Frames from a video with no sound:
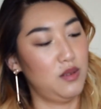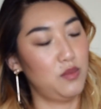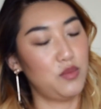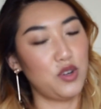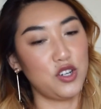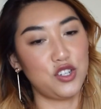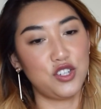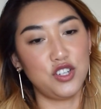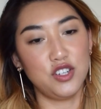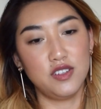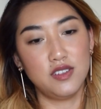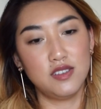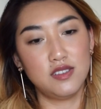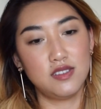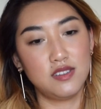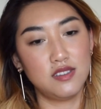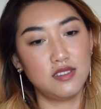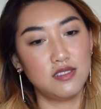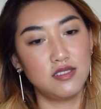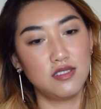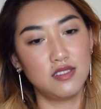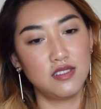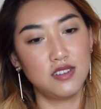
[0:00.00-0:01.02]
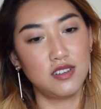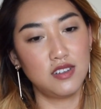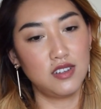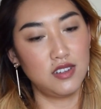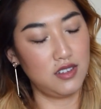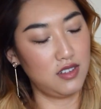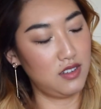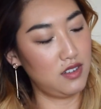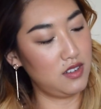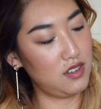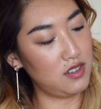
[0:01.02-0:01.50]
brushes,
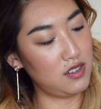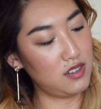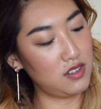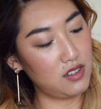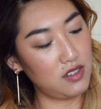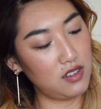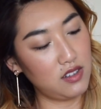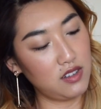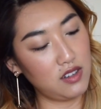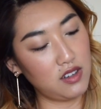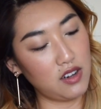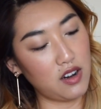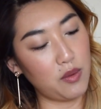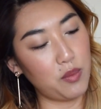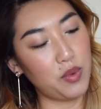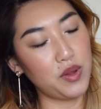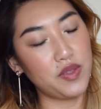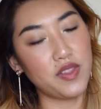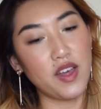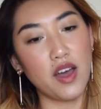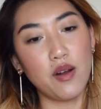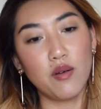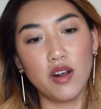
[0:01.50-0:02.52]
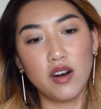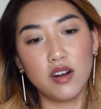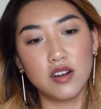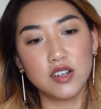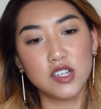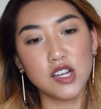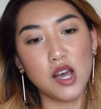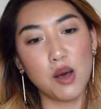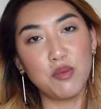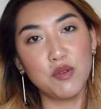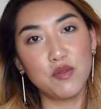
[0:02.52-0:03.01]
you know, put that right on
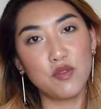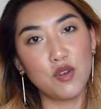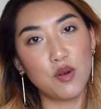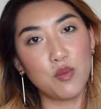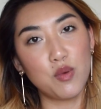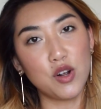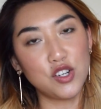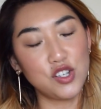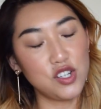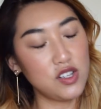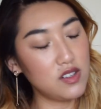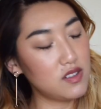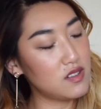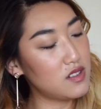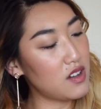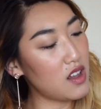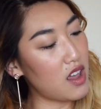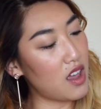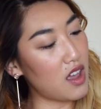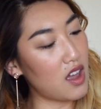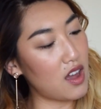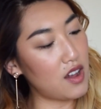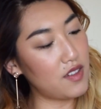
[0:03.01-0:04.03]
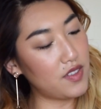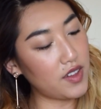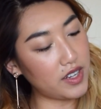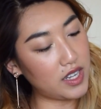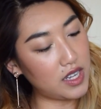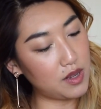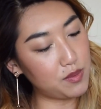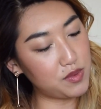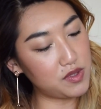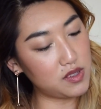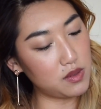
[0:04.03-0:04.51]
top of your brushes and
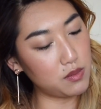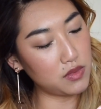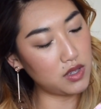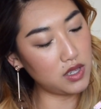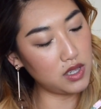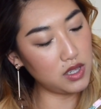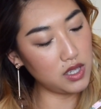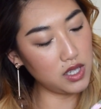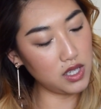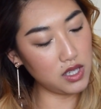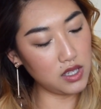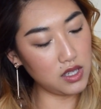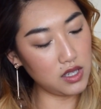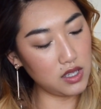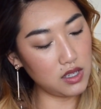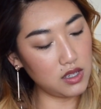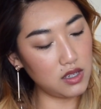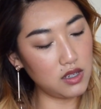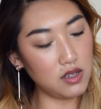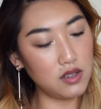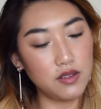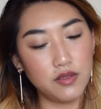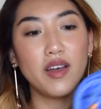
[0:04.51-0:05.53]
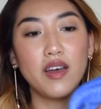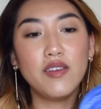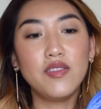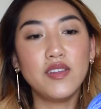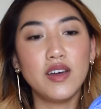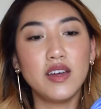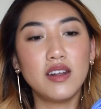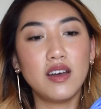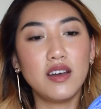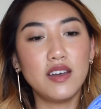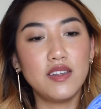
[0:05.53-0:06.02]
keeps them clean. And
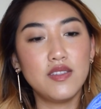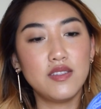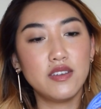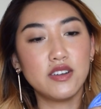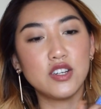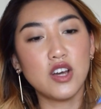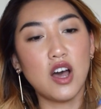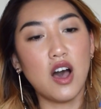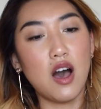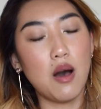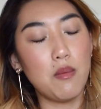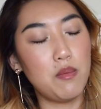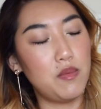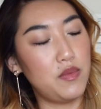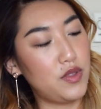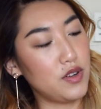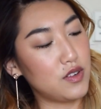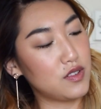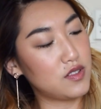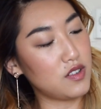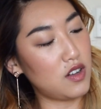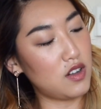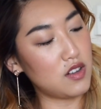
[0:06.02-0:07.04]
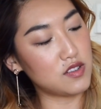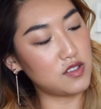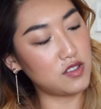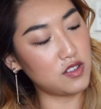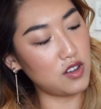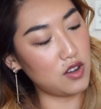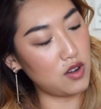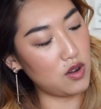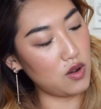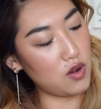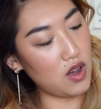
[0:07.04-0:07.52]
then in the top, there's
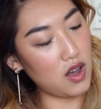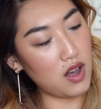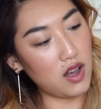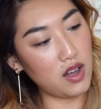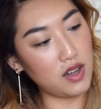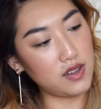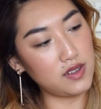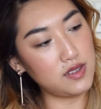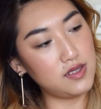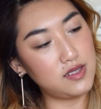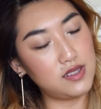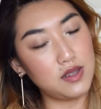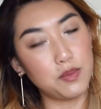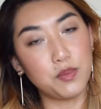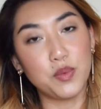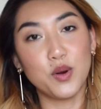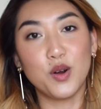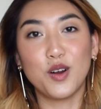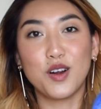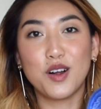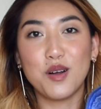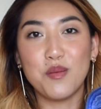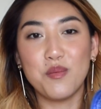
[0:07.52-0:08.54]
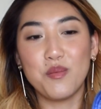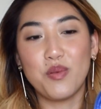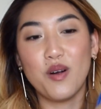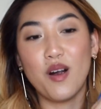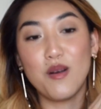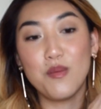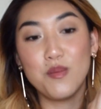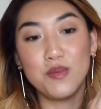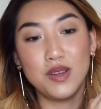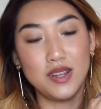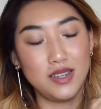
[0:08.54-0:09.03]
also a zipper
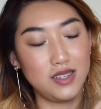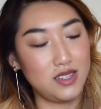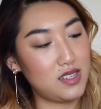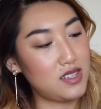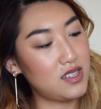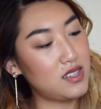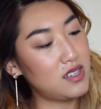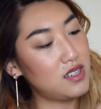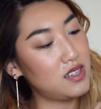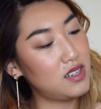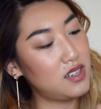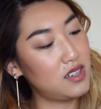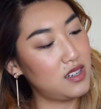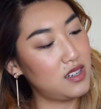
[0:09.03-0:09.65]
compartment.